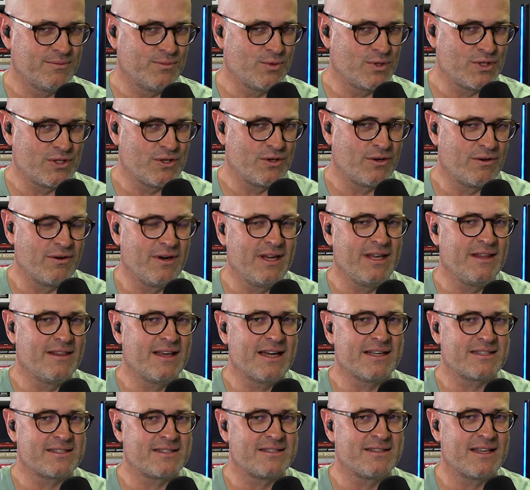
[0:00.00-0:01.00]
Would you agree
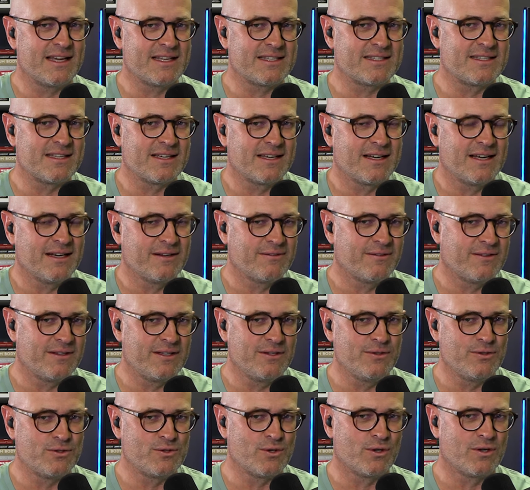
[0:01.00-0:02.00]
that's the kind of
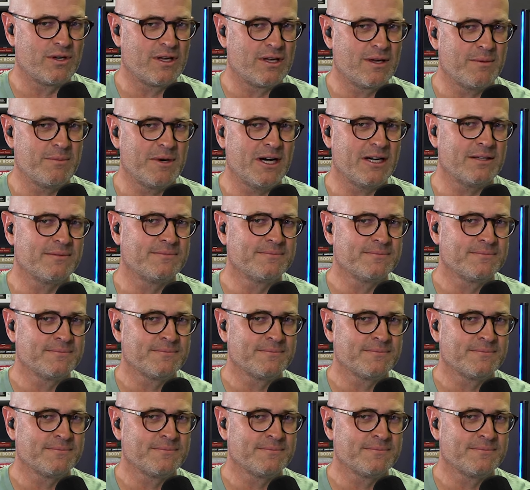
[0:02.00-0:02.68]
thing you're talking about?